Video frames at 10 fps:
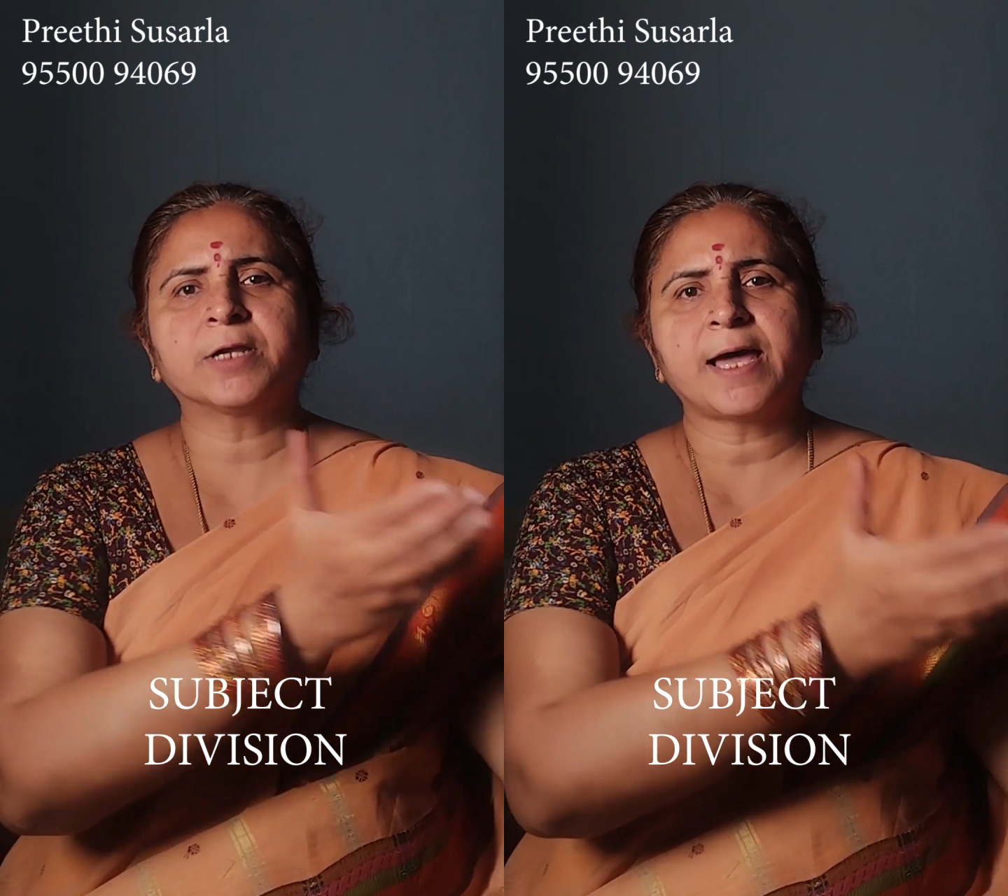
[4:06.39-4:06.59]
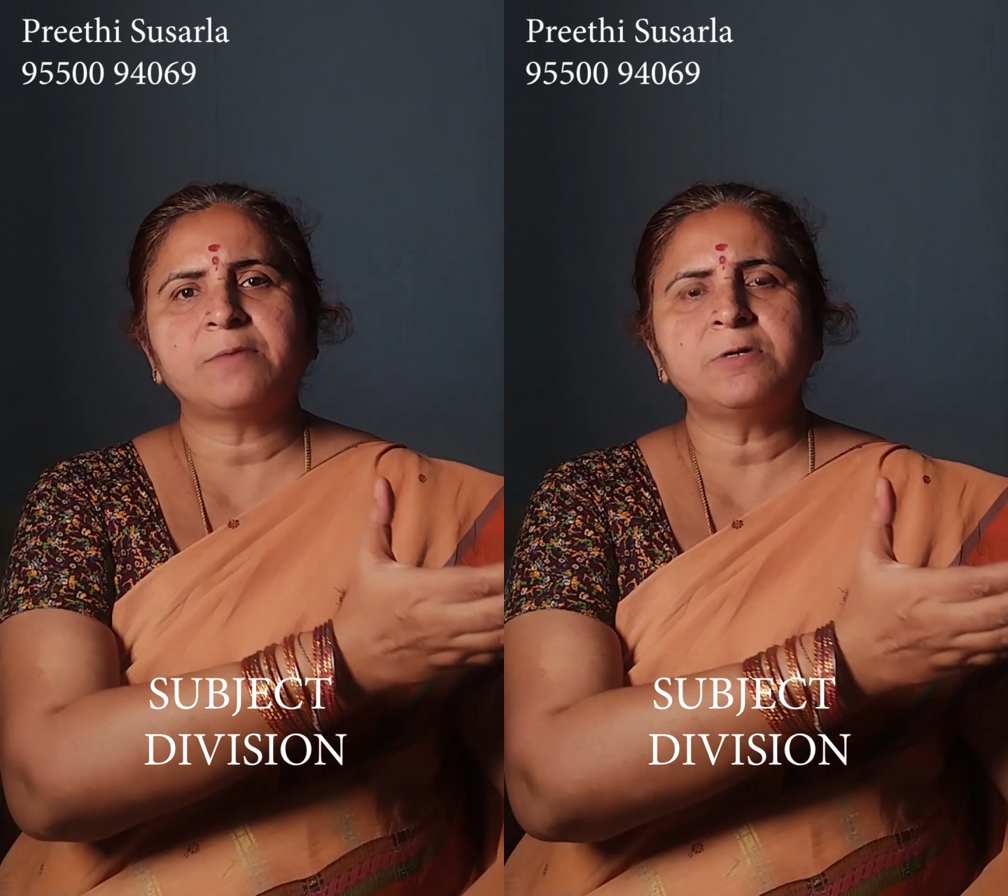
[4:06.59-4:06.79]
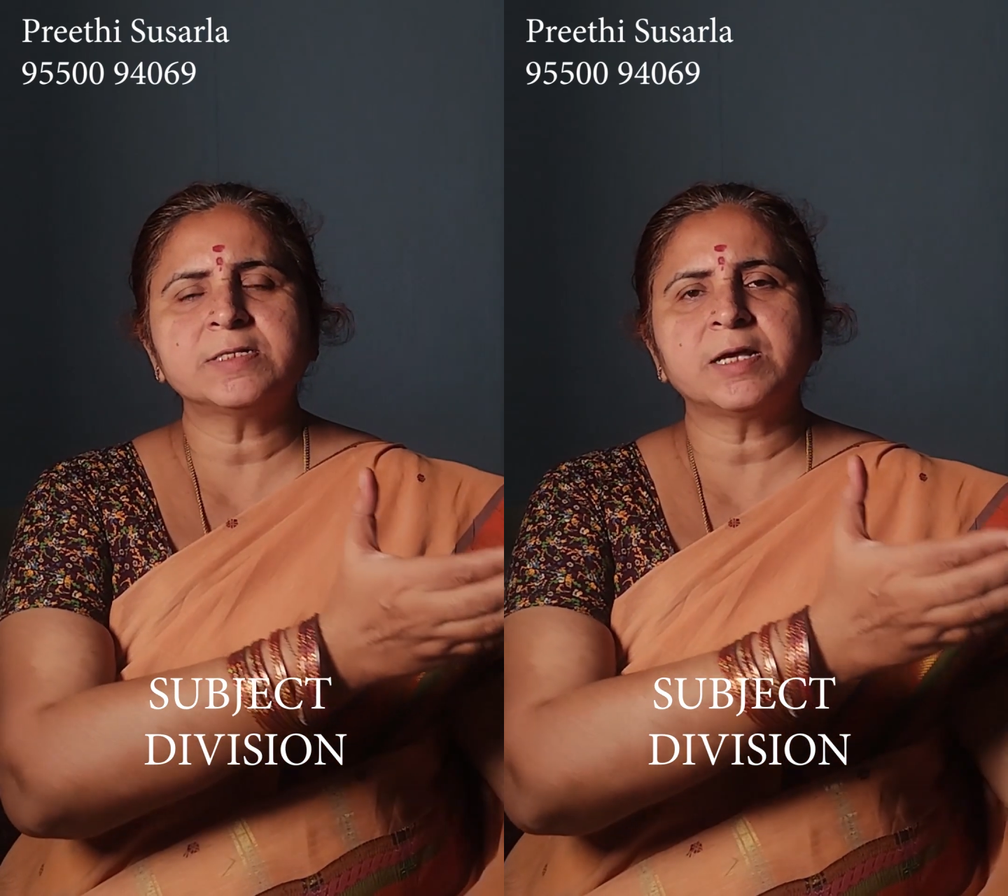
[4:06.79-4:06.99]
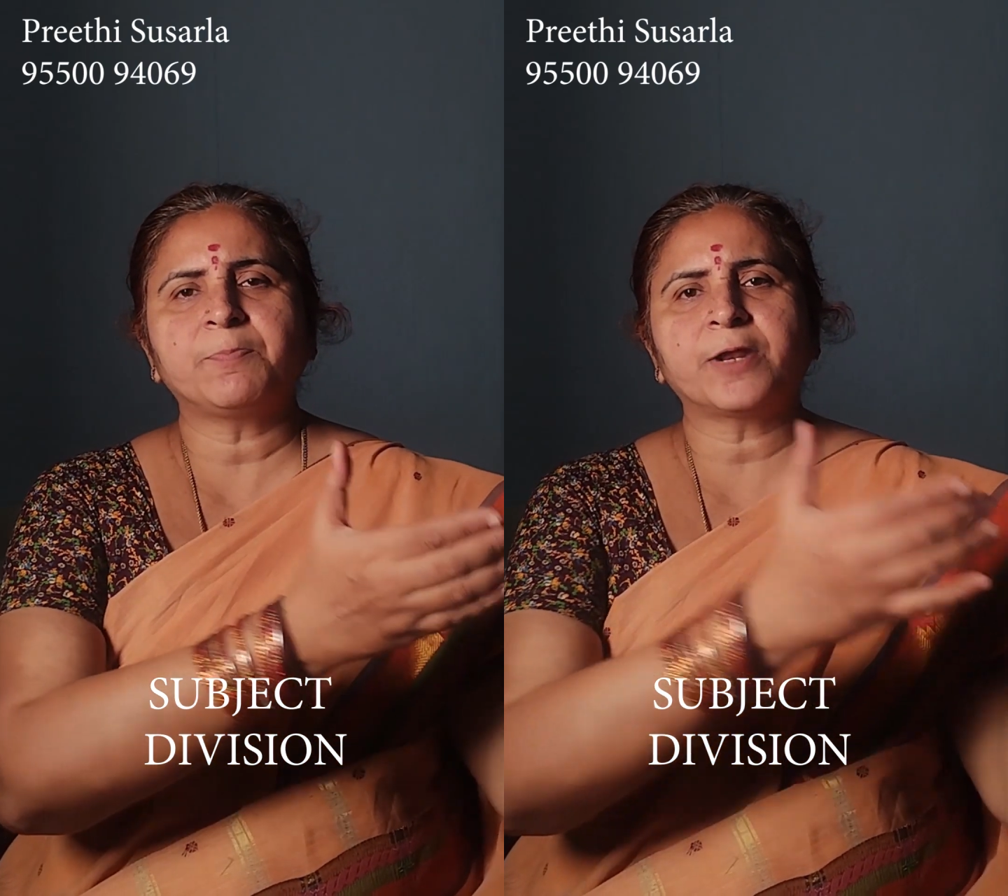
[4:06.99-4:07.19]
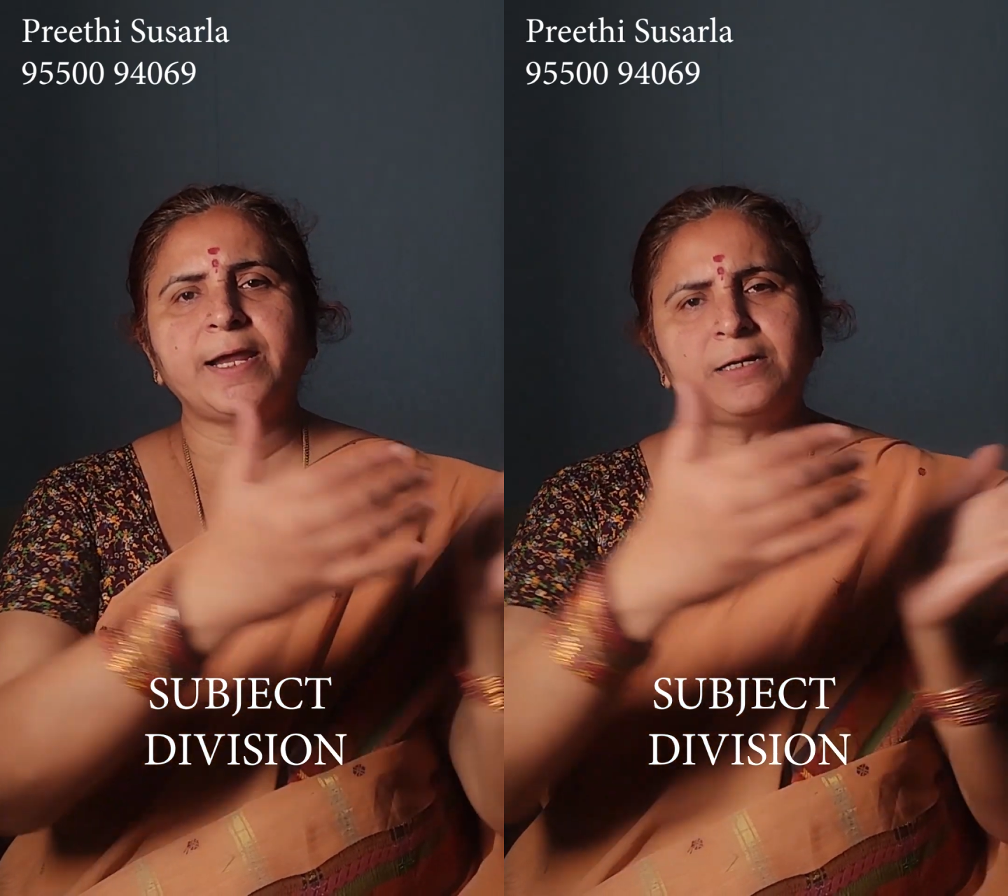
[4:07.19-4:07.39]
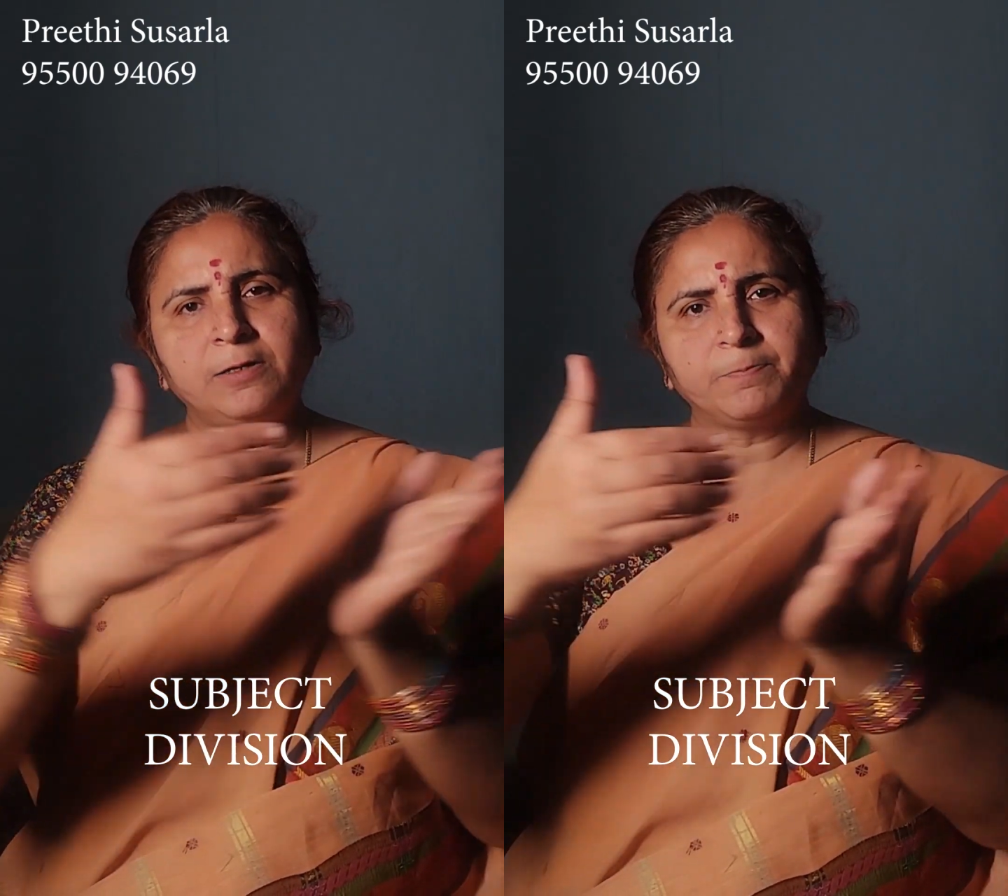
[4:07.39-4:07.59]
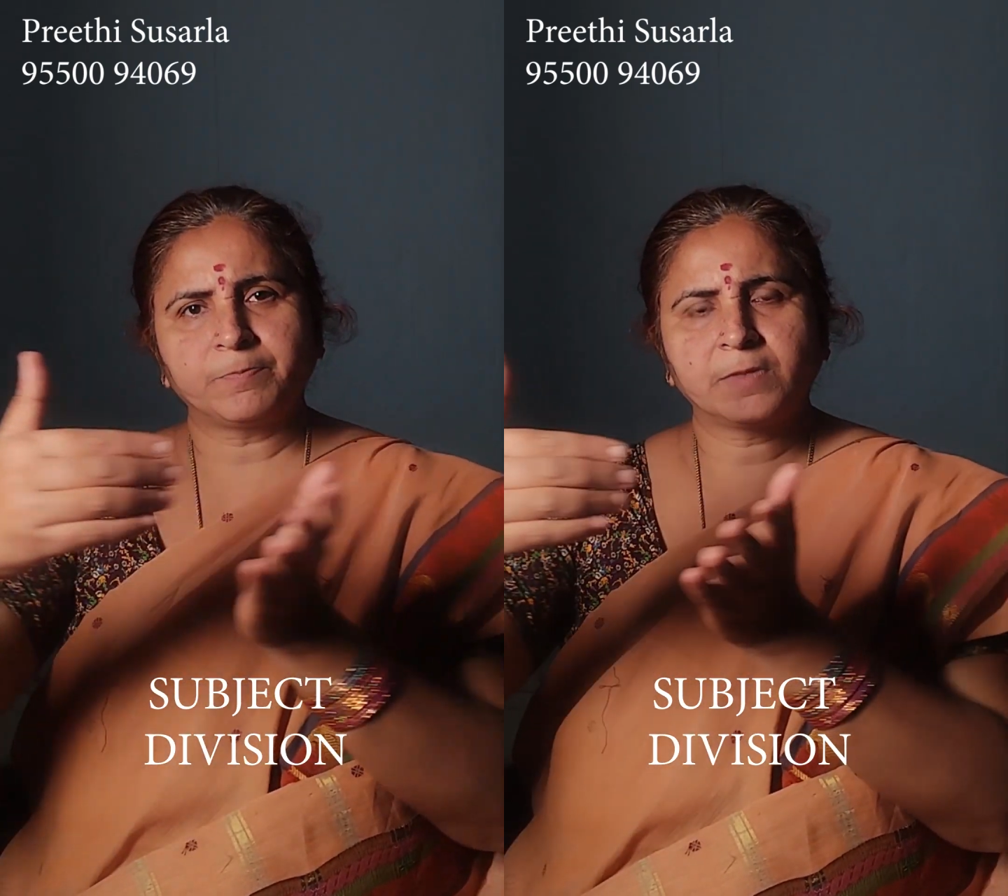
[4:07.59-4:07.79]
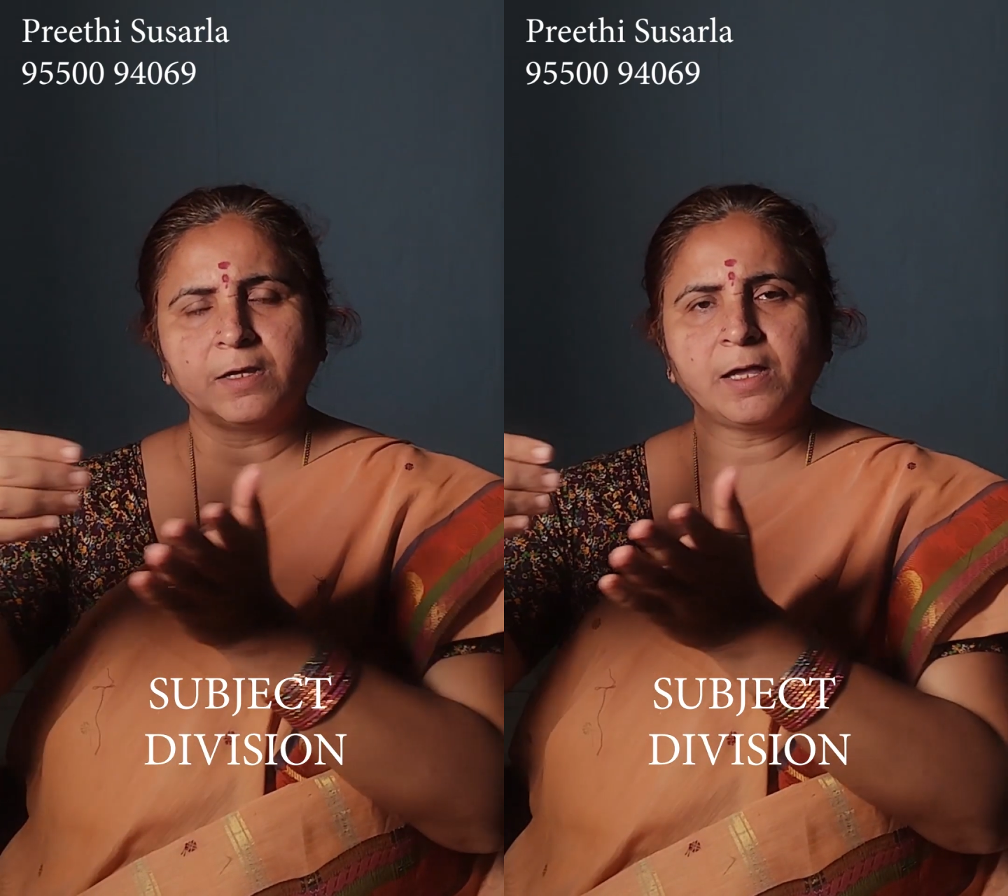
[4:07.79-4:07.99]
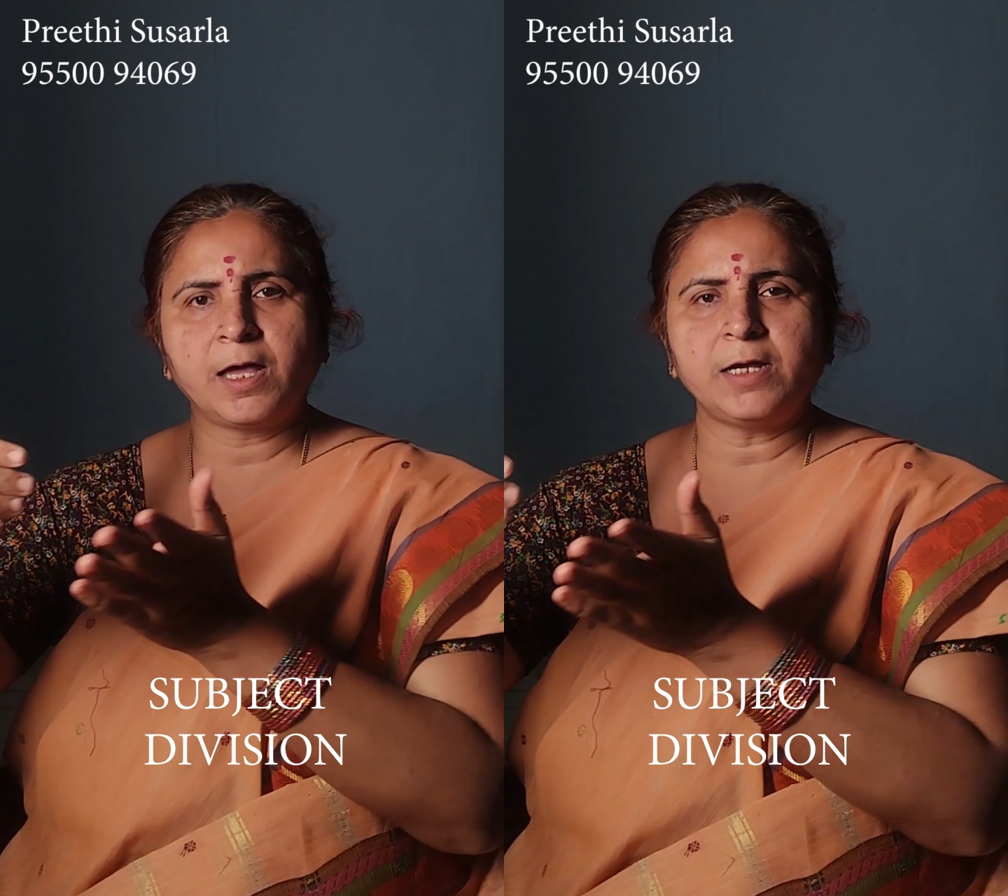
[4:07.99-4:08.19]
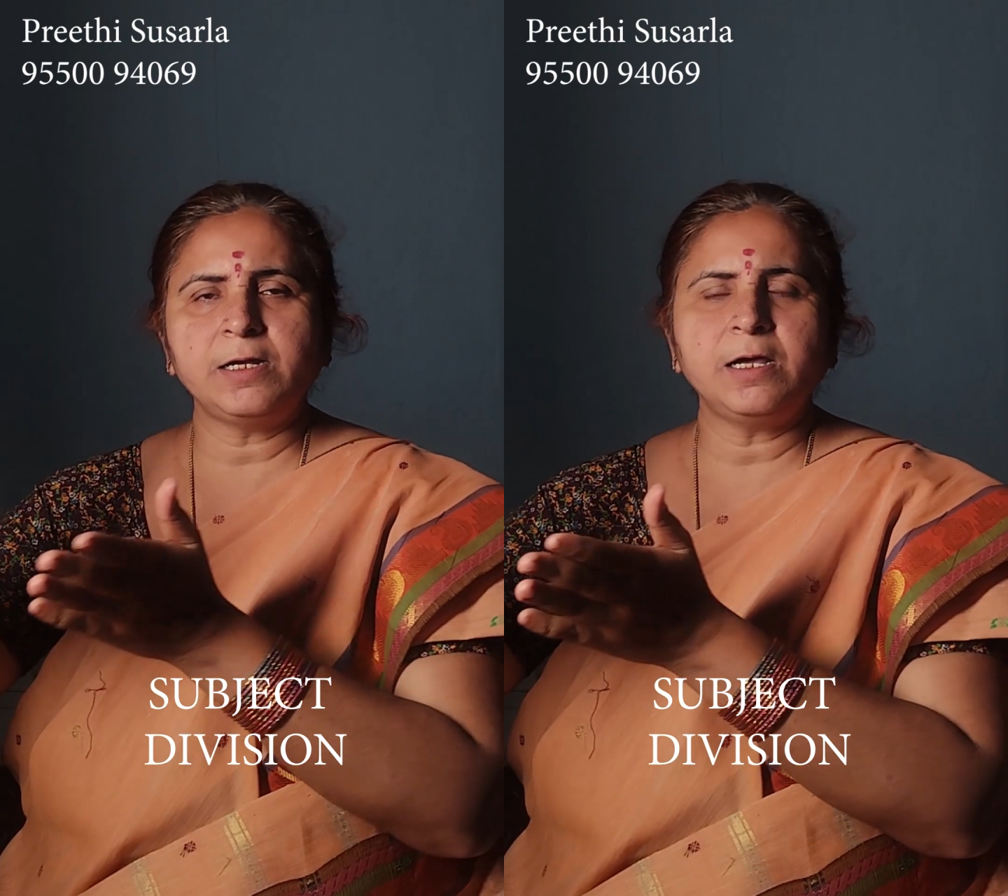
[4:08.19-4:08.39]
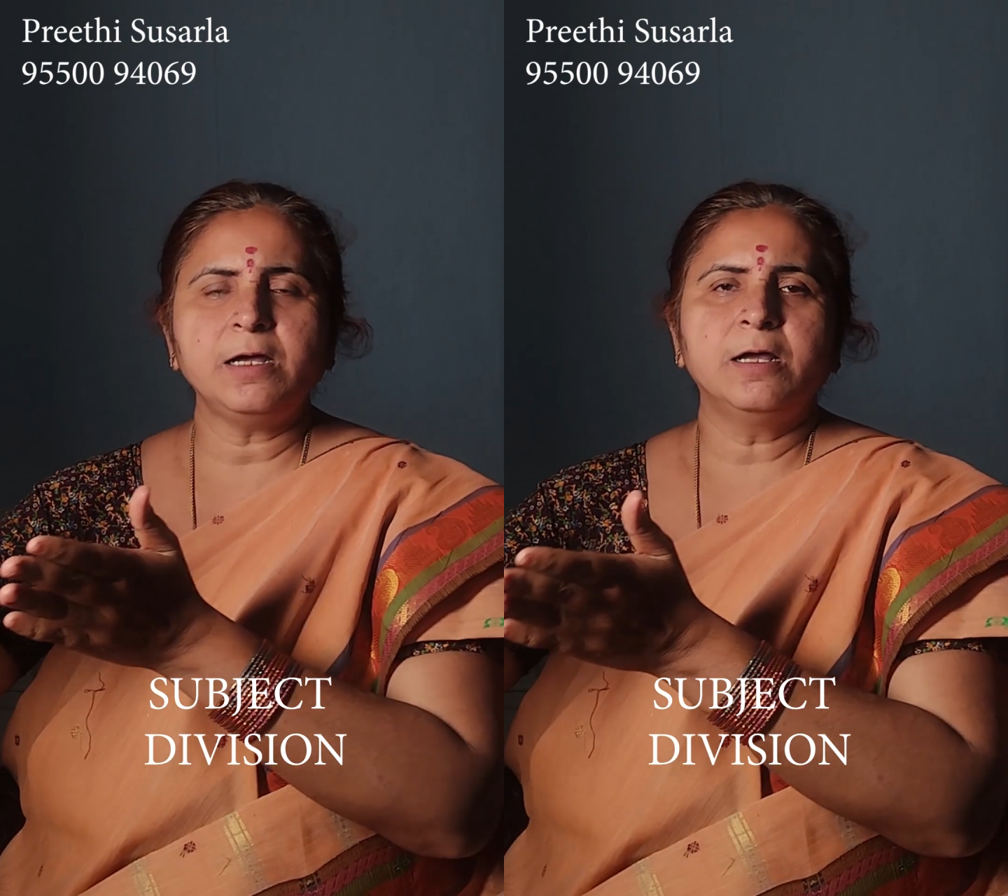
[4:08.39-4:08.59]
grammar separate and